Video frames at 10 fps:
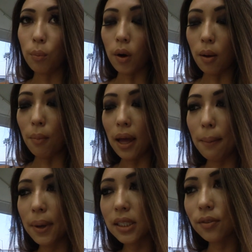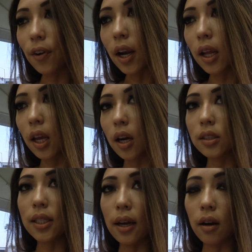I brought my best friend here
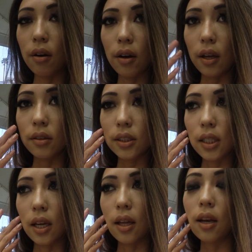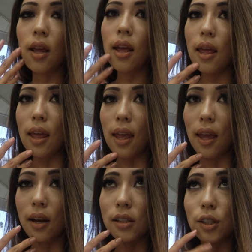to get her nails done
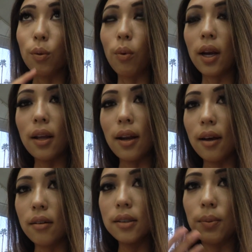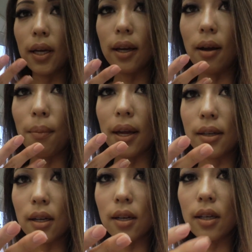and it's her wedding nails but I got
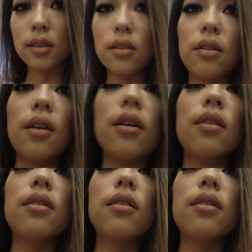mine done yesterday